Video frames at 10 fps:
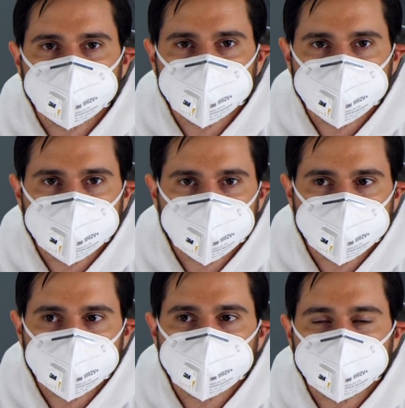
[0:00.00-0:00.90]

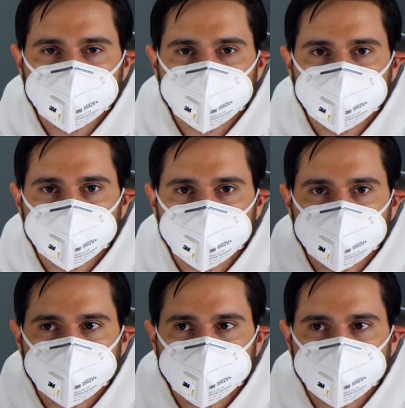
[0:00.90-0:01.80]

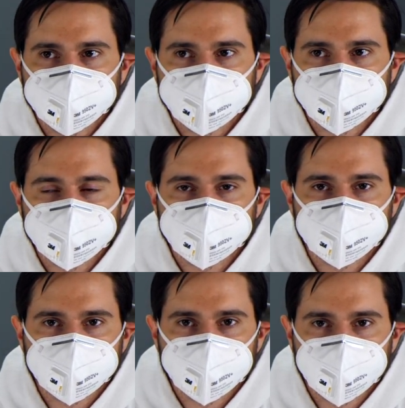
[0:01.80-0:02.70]

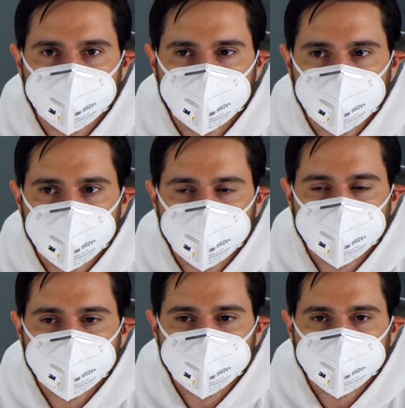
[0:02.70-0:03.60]

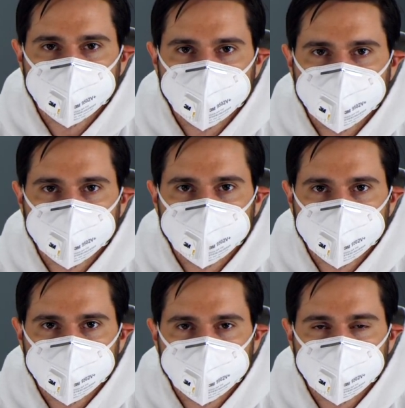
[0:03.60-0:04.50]

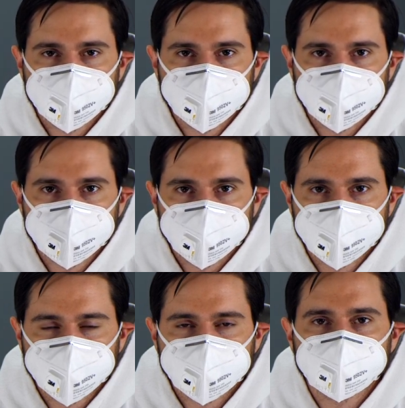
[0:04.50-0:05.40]
(not speaking)